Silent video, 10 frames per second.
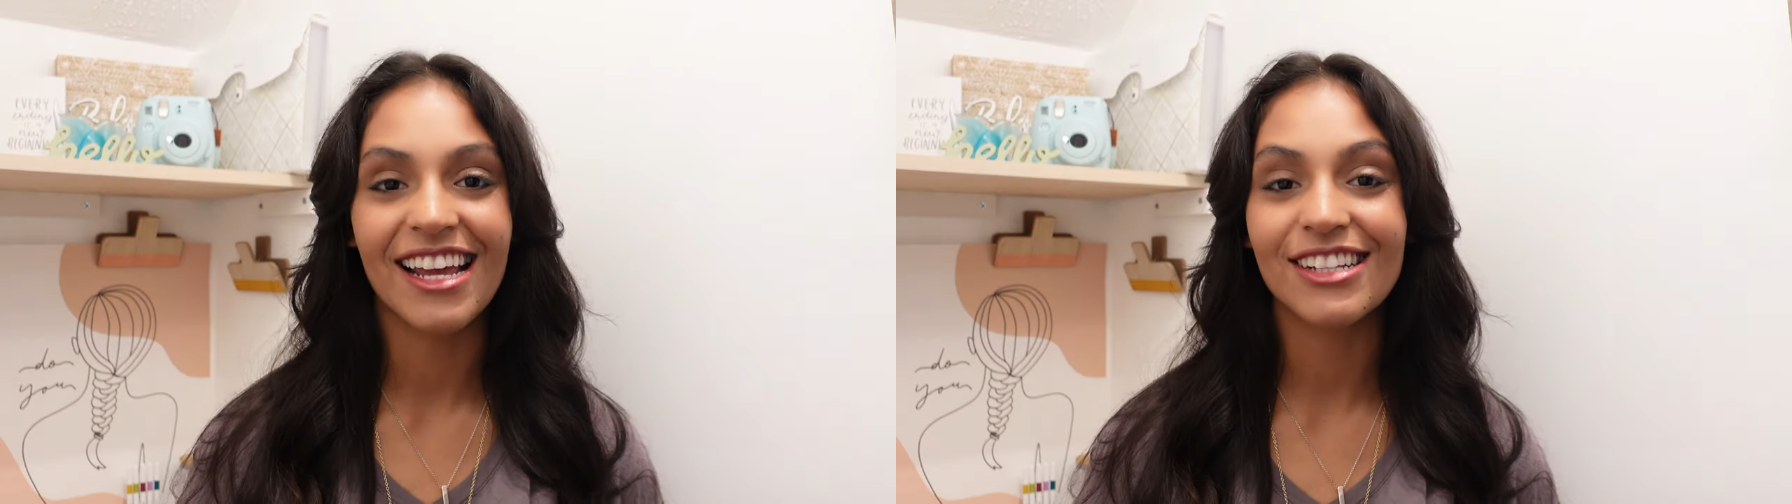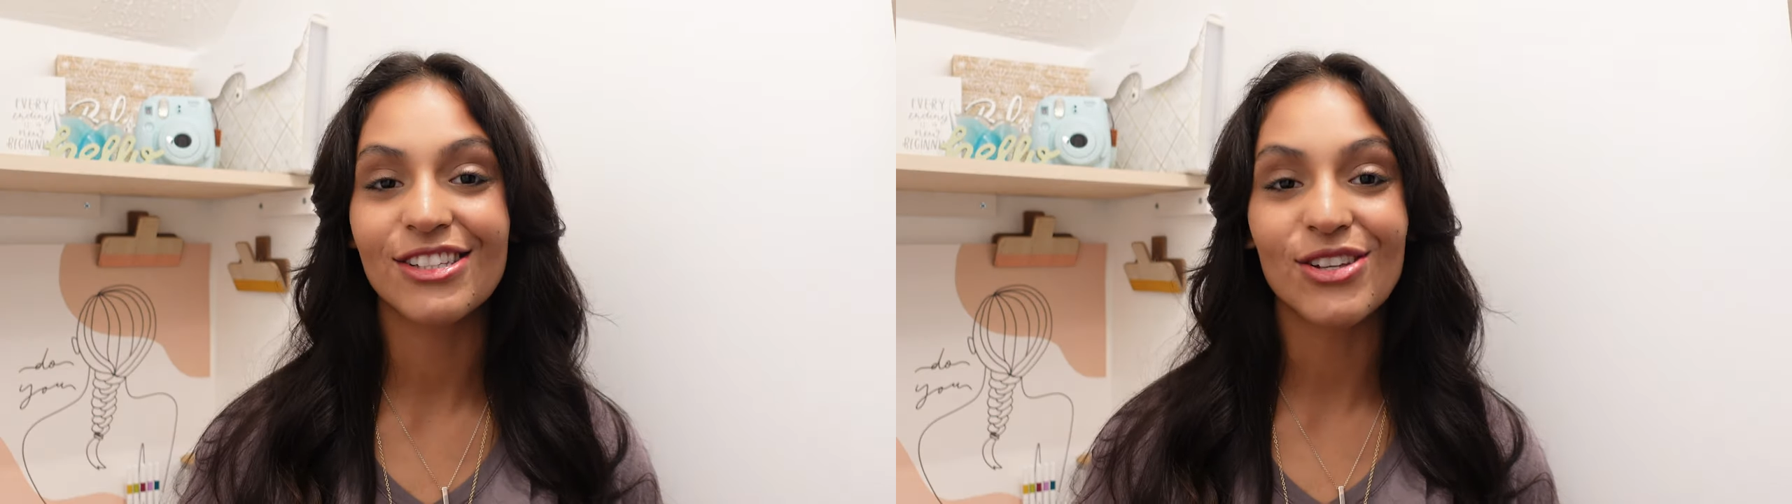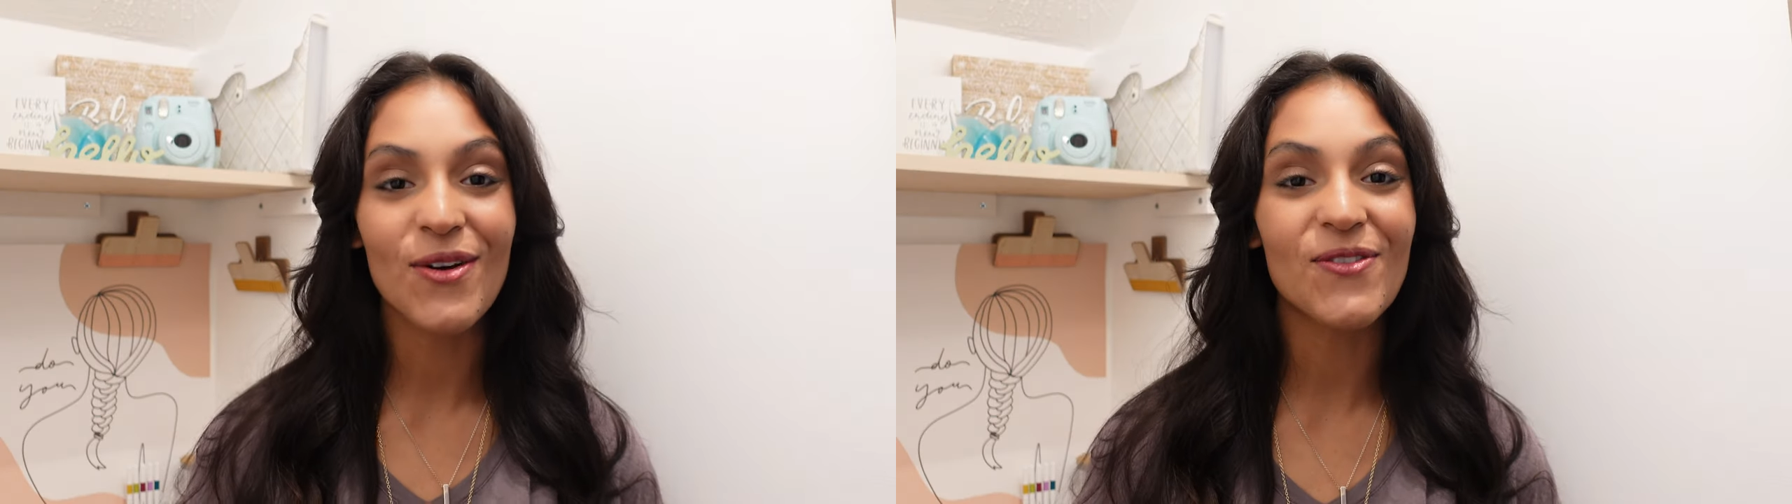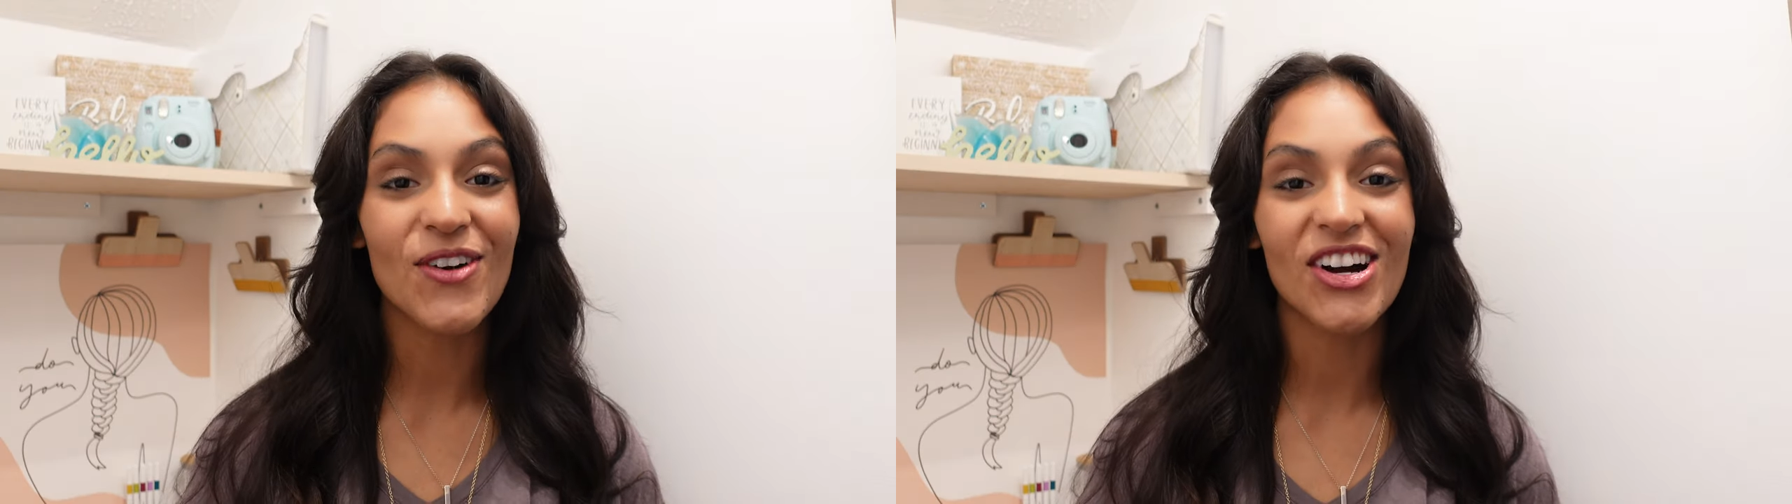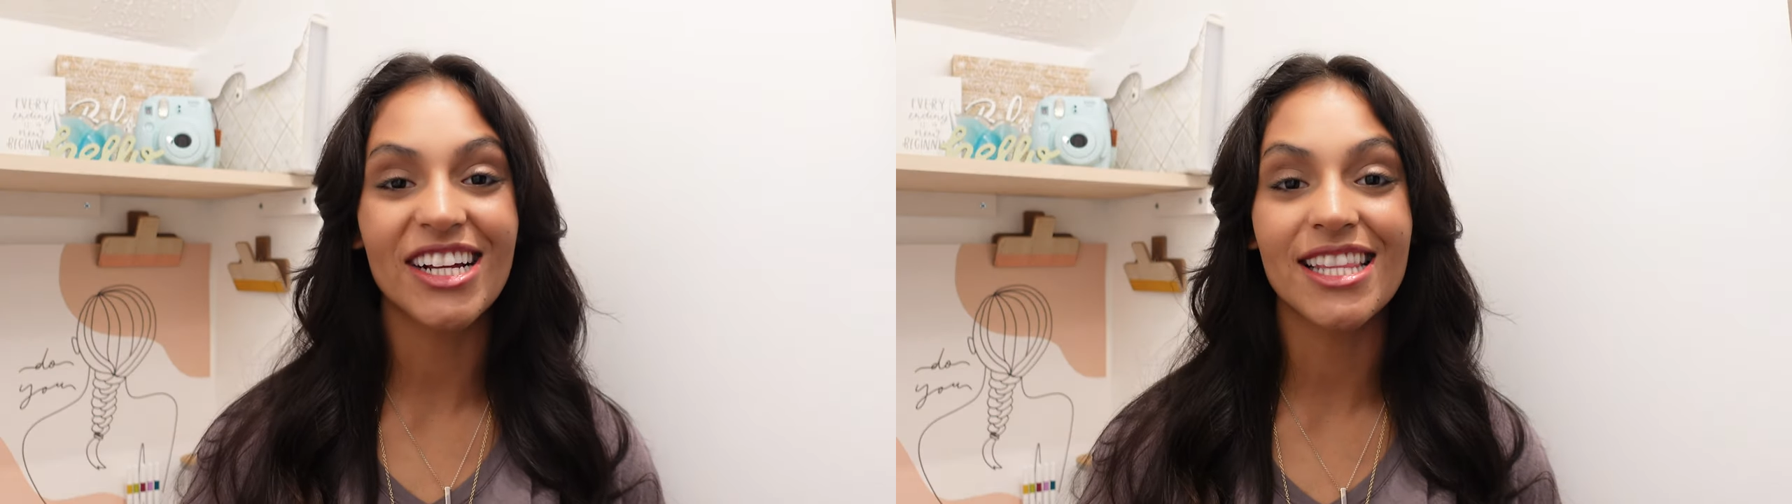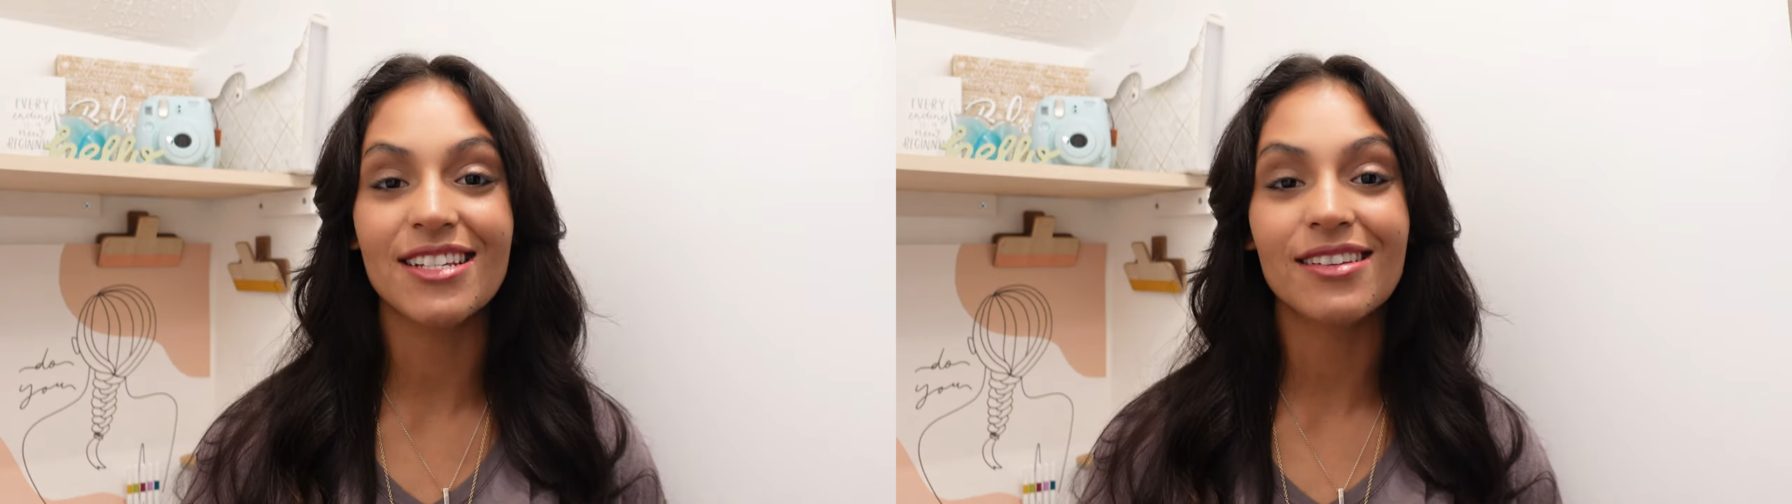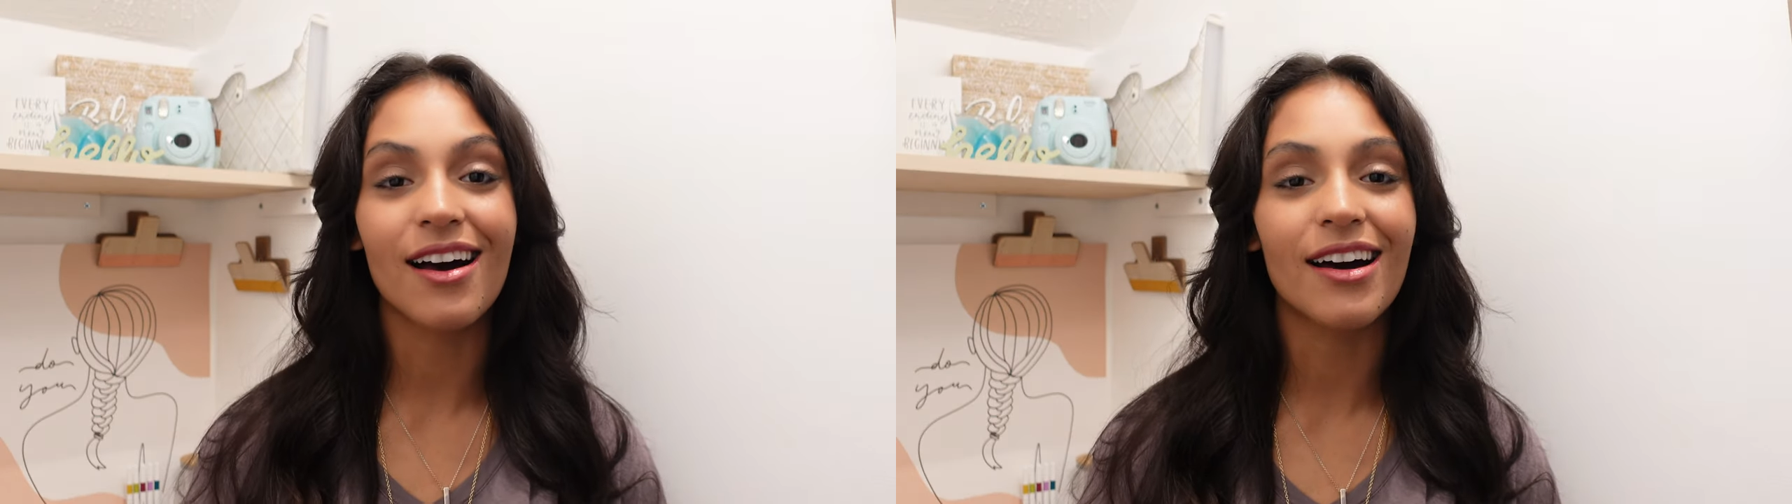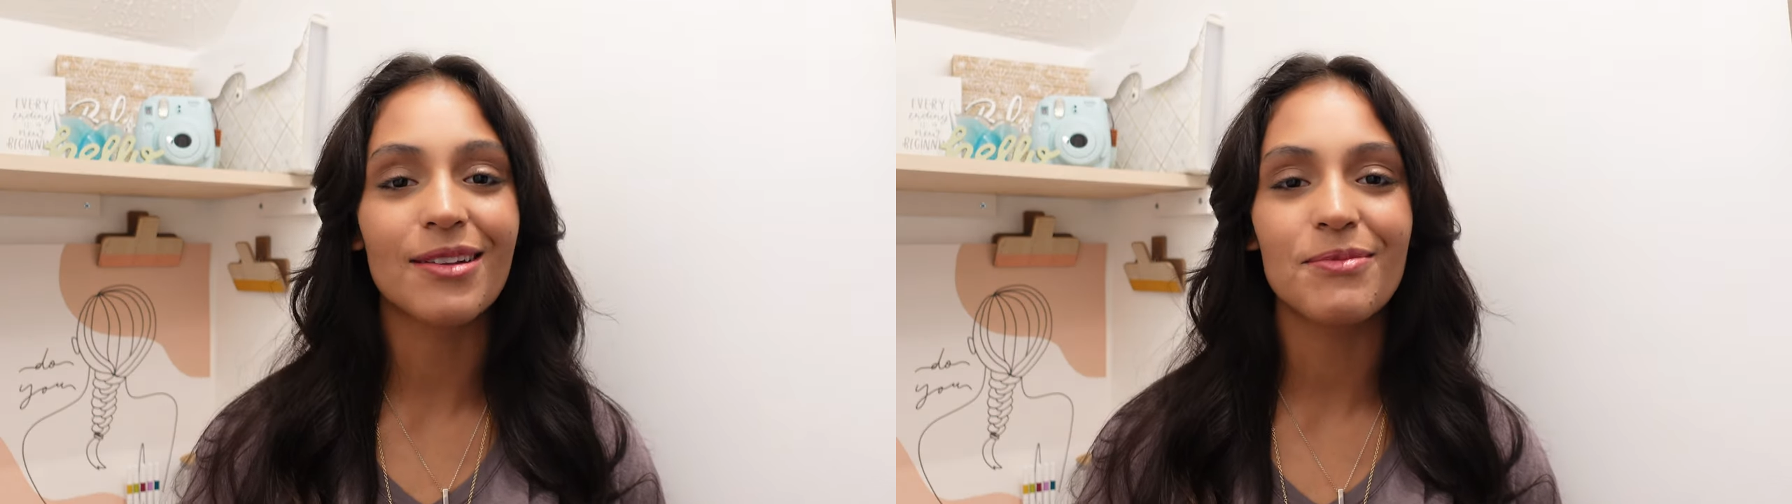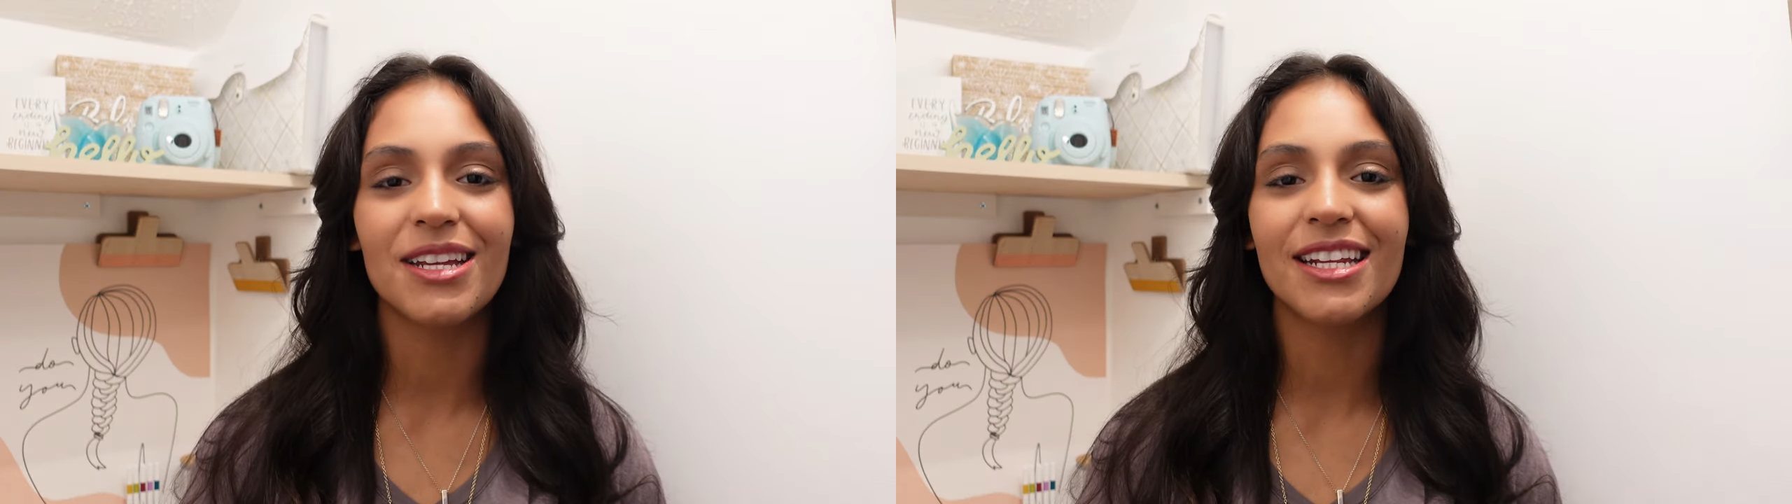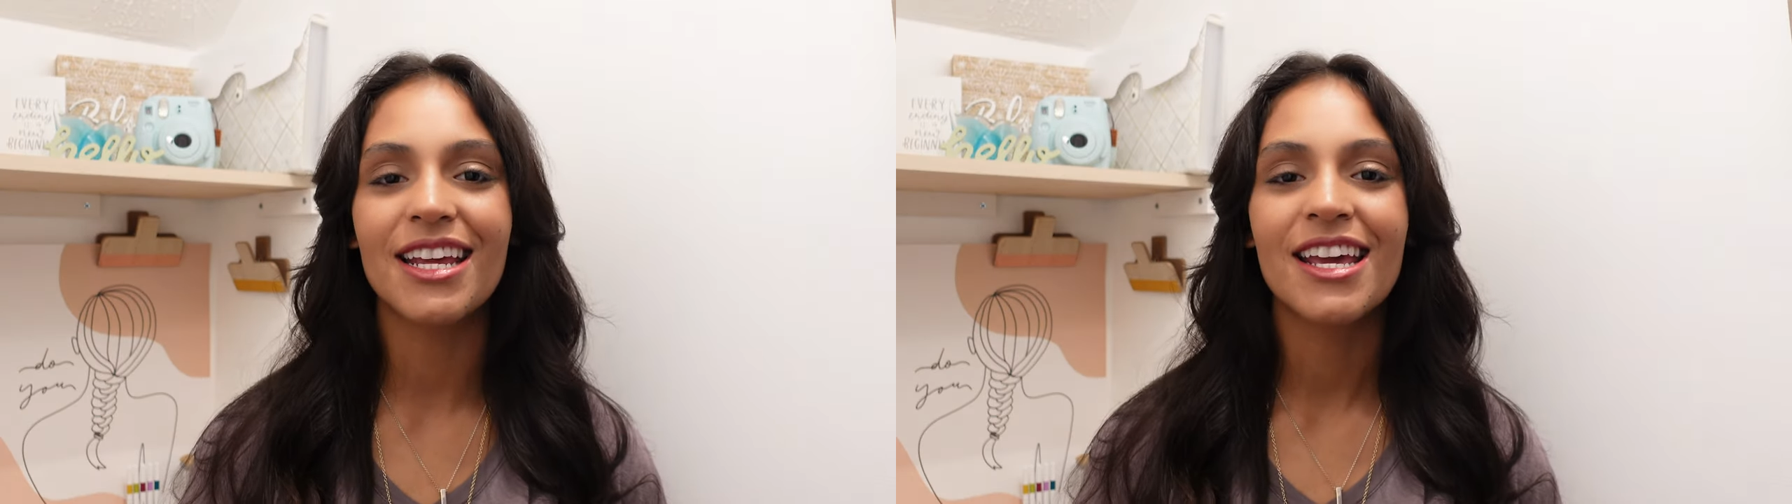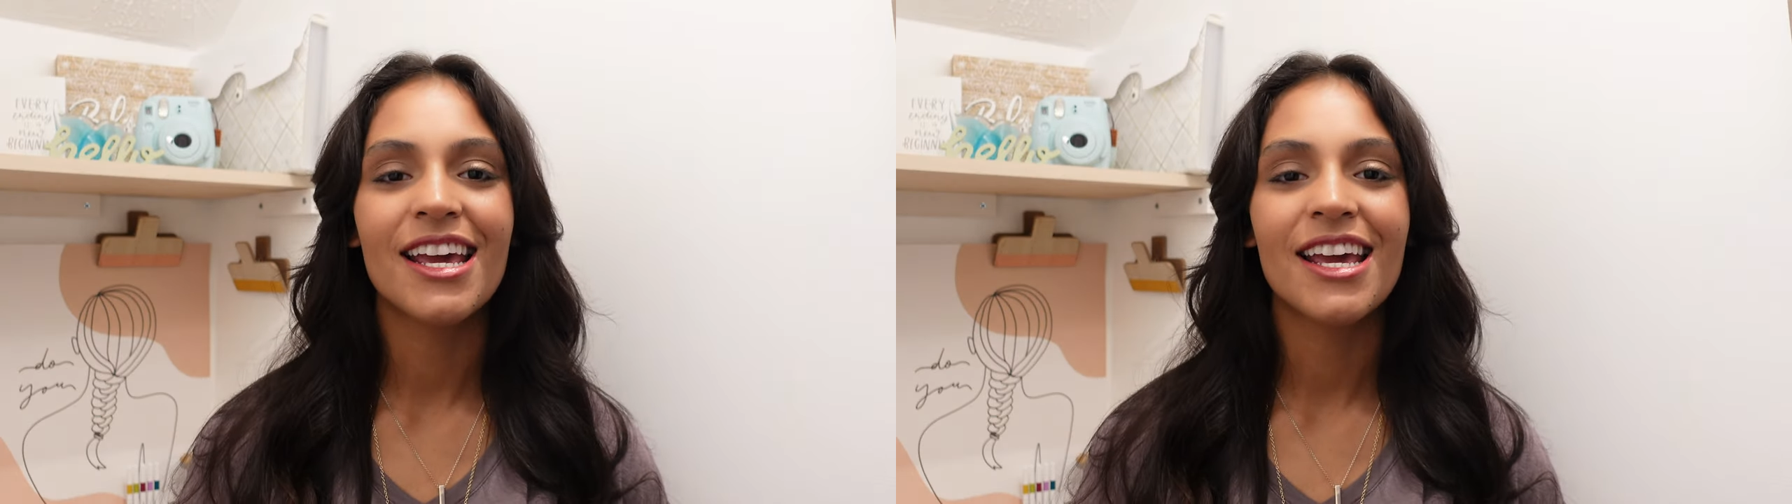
And so far, this ottoman